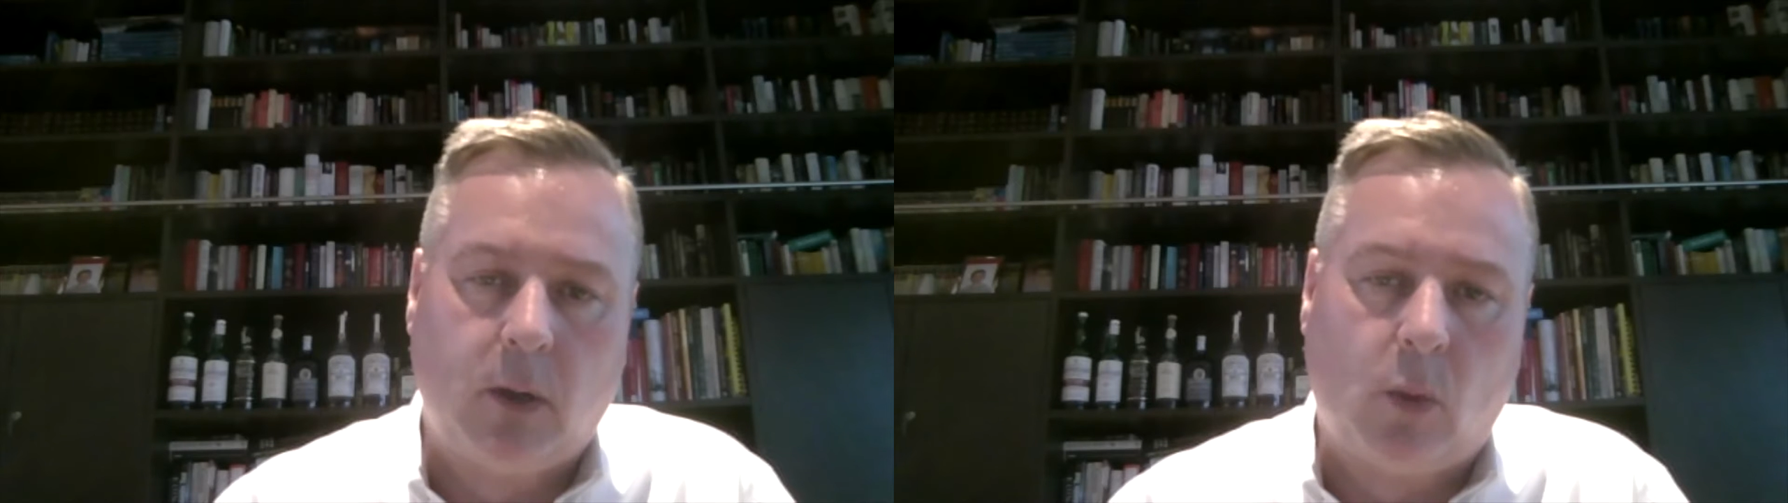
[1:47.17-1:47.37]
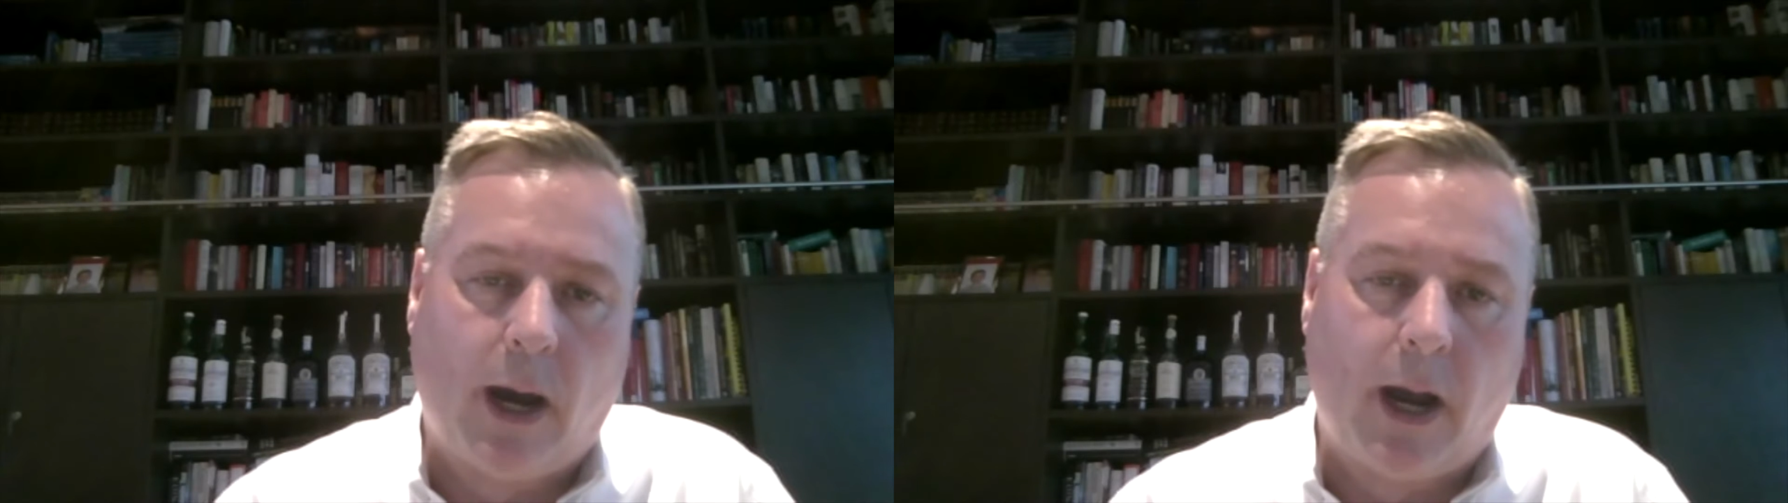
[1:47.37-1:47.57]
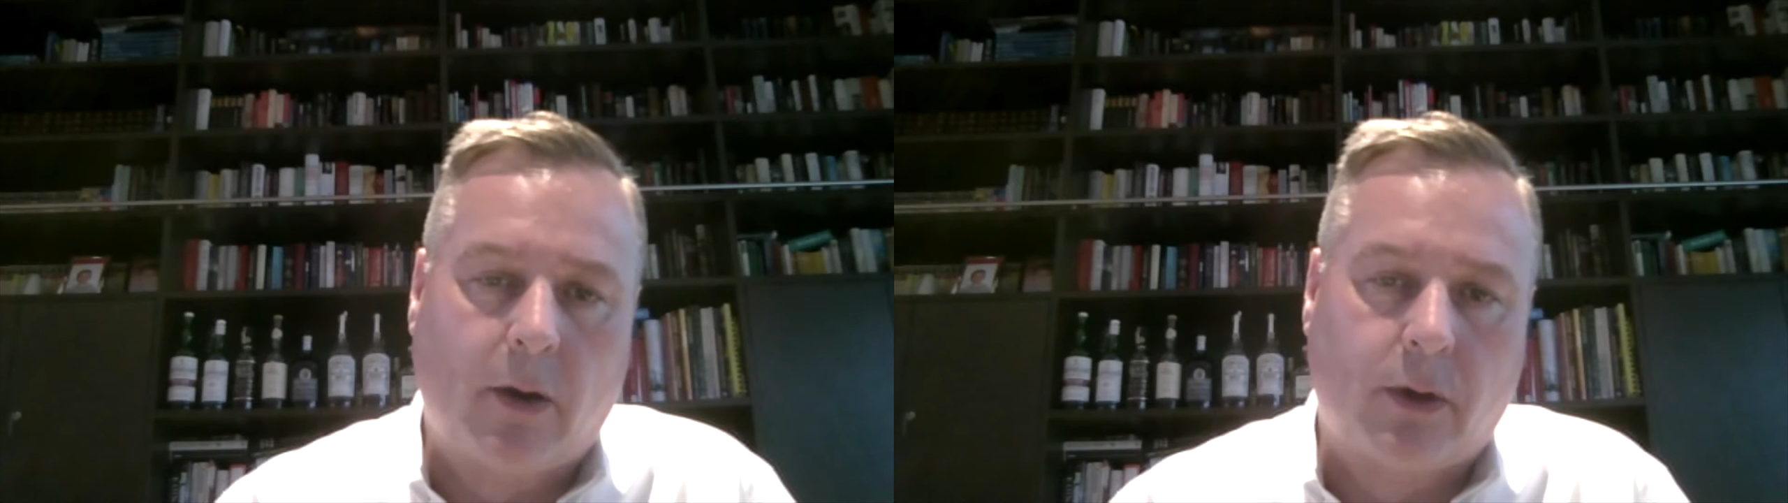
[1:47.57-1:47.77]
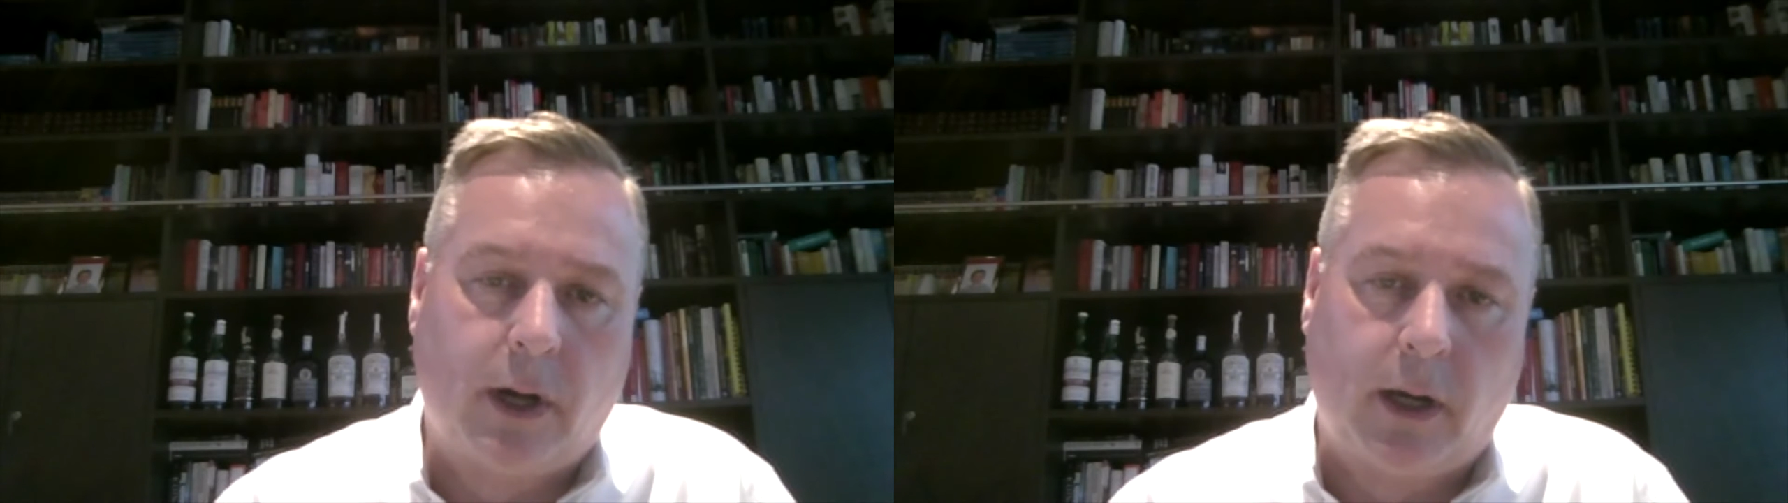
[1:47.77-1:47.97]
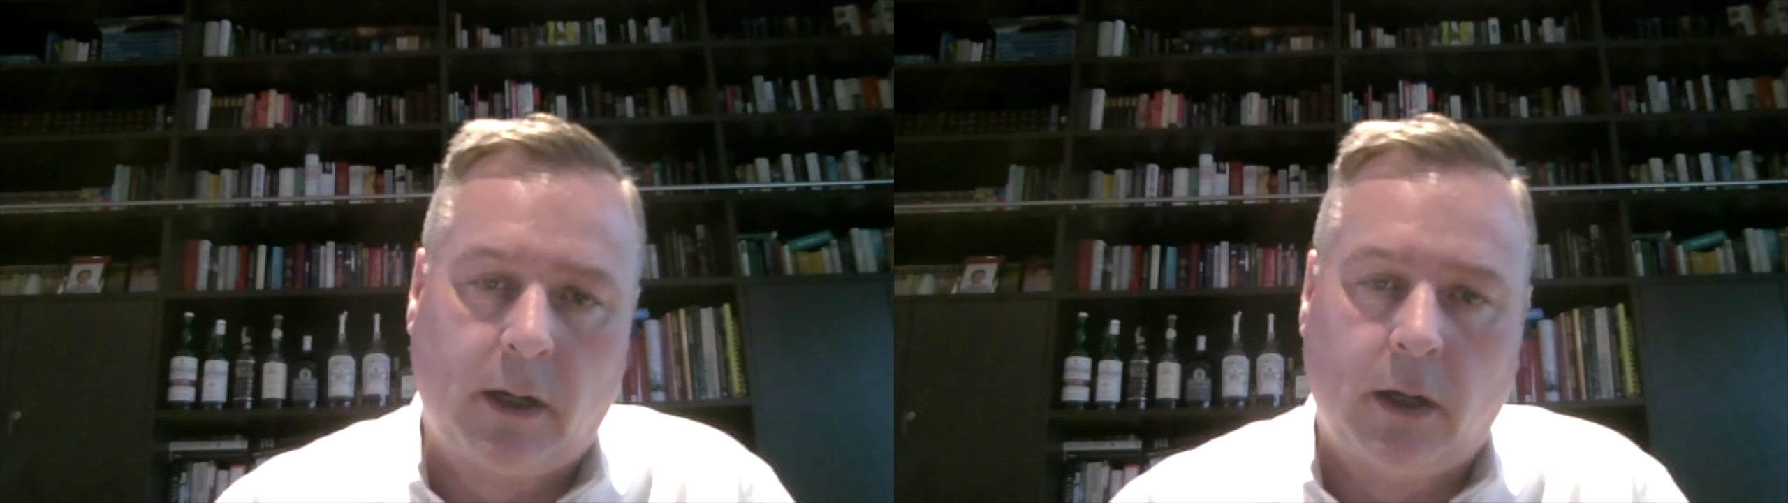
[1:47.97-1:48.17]

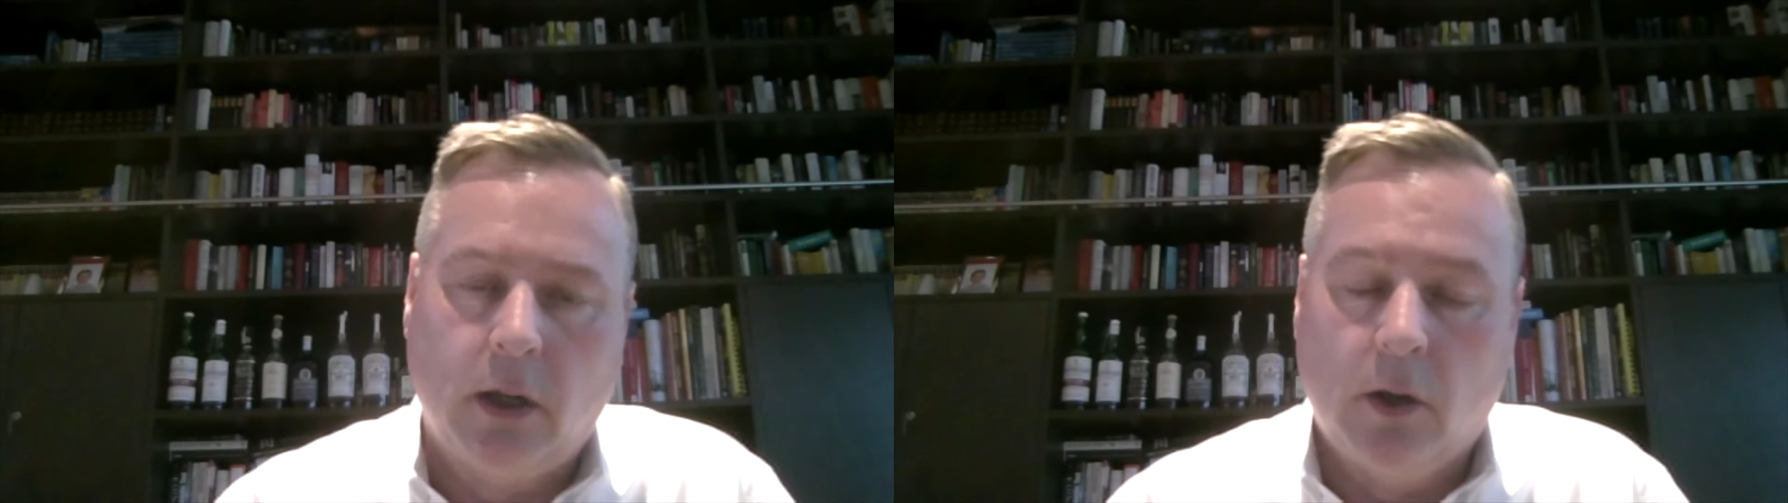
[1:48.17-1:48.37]
wiring,